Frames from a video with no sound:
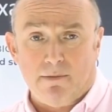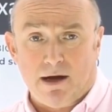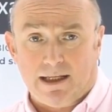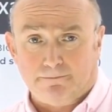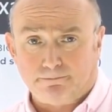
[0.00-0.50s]

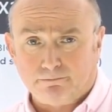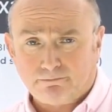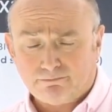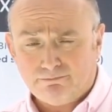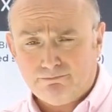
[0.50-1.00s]
money.
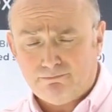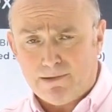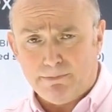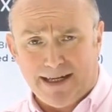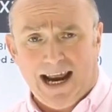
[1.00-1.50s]

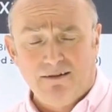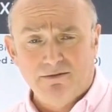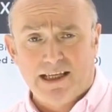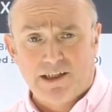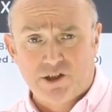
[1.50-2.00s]
But now
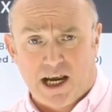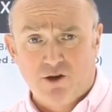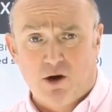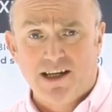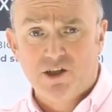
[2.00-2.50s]
the
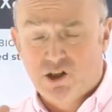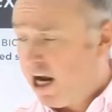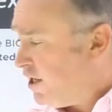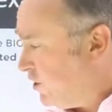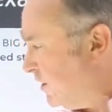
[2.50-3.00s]
exchange rate has
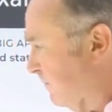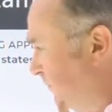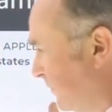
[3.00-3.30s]
changed.